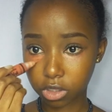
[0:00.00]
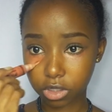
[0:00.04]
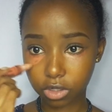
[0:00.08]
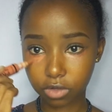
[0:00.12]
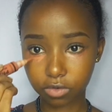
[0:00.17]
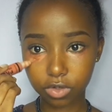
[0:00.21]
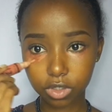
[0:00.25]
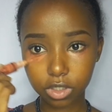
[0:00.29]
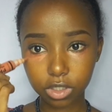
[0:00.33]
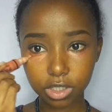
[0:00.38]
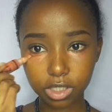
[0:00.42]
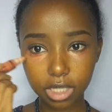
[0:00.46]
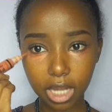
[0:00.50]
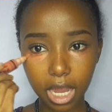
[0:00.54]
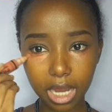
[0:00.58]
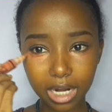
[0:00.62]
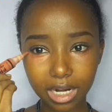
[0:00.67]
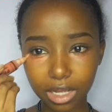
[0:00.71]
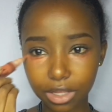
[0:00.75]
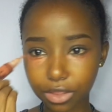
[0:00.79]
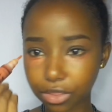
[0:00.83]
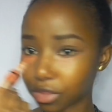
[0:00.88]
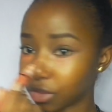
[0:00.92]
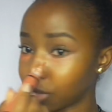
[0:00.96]
So I've just
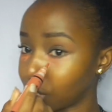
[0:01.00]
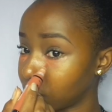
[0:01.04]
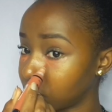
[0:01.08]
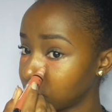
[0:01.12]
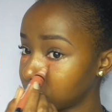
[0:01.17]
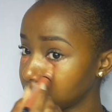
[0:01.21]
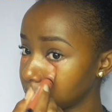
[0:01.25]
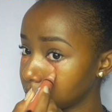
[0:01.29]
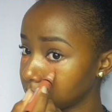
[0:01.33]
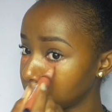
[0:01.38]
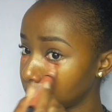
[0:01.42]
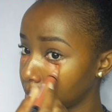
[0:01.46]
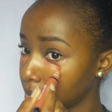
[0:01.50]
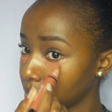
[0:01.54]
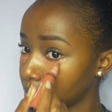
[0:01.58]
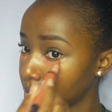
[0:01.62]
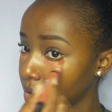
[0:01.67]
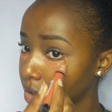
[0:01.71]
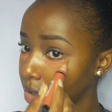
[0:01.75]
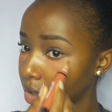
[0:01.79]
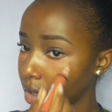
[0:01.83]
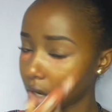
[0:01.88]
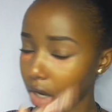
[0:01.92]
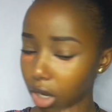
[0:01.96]
had a thought.
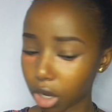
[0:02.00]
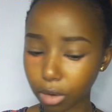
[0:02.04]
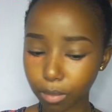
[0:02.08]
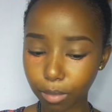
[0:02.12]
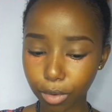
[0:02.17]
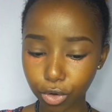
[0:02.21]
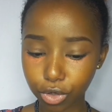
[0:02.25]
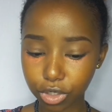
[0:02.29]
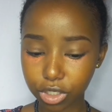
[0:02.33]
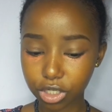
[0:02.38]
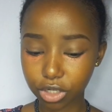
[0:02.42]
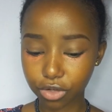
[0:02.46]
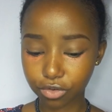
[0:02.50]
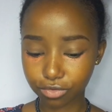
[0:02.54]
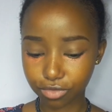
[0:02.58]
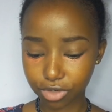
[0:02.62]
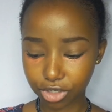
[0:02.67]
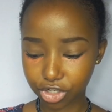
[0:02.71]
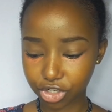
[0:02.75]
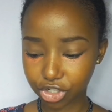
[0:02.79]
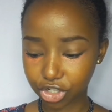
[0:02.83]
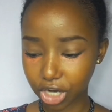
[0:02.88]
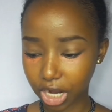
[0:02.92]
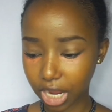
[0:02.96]
How about if
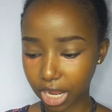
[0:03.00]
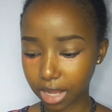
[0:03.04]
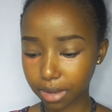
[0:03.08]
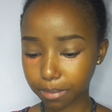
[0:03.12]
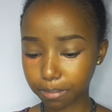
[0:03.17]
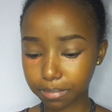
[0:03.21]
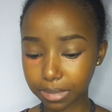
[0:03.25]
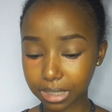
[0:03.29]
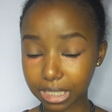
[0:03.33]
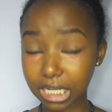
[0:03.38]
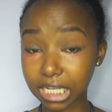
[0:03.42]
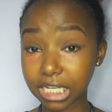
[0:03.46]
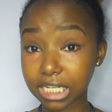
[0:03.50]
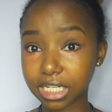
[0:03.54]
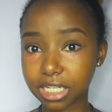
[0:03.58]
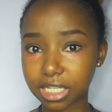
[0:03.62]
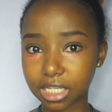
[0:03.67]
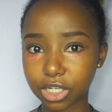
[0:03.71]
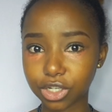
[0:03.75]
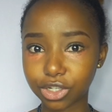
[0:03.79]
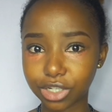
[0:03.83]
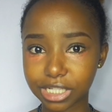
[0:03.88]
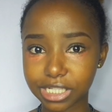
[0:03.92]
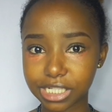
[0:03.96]
we try blend
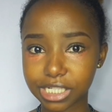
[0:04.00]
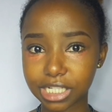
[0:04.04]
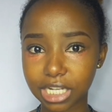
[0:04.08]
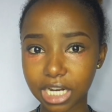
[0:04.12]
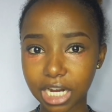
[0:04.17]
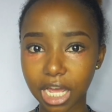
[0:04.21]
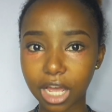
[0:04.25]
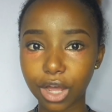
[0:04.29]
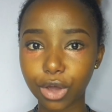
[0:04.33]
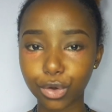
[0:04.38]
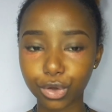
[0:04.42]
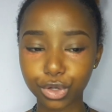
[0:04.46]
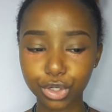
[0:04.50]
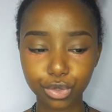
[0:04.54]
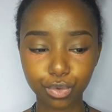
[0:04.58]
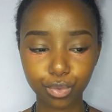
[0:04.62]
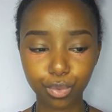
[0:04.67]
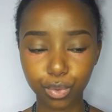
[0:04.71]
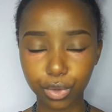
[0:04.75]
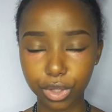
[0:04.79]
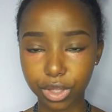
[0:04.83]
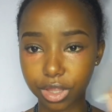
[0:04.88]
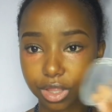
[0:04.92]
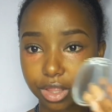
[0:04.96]
the concealer out
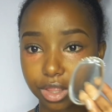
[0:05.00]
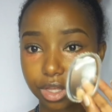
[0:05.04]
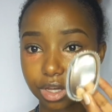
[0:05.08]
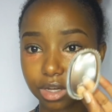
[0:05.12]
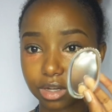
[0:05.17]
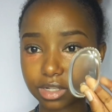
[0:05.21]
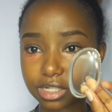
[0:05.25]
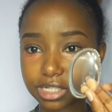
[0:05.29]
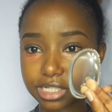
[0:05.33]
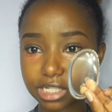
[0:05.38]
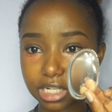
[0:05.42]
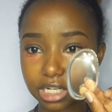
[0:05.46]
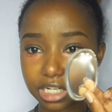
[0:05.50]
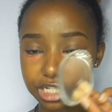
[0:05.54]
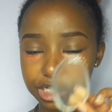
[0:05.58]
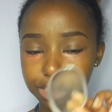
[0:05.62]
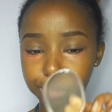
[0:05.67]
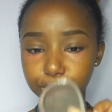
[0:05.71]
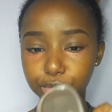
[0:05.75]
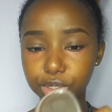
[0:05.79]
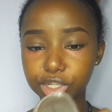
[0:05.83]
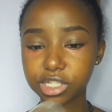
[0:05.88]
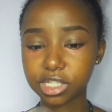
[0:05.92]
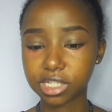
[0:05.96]
with the
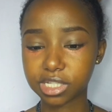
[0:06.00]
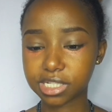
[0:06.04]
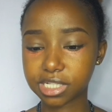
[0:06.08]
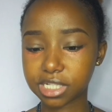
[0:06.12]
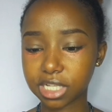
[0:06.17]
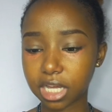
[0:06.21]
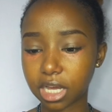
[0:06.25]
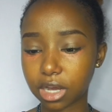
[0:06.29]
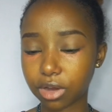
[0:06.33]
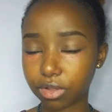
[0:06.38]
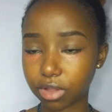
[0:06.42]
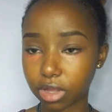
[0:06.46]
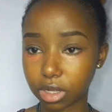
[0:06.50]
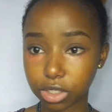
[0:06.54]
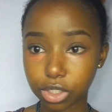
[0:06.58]
Silisponge and see how